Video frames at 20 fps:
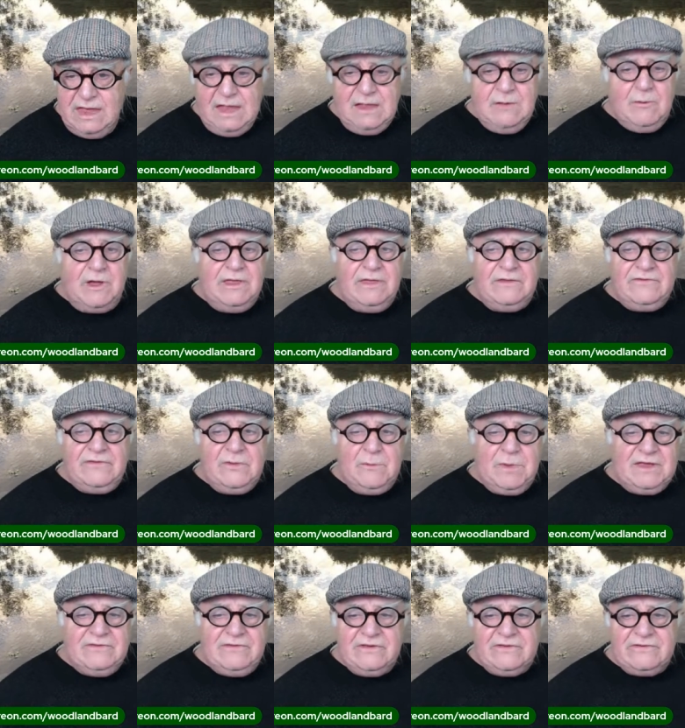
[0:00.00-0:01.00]
Anyway, that's the
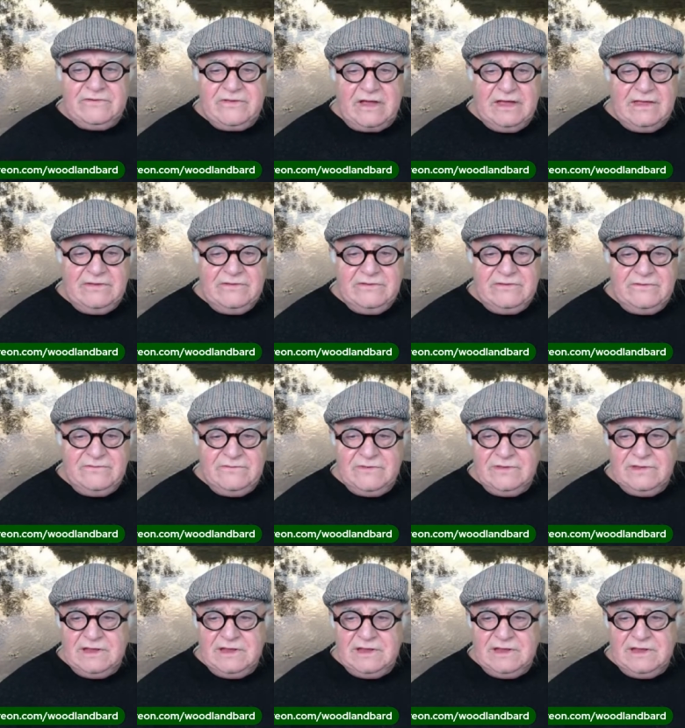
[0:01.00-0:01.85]
basic science of the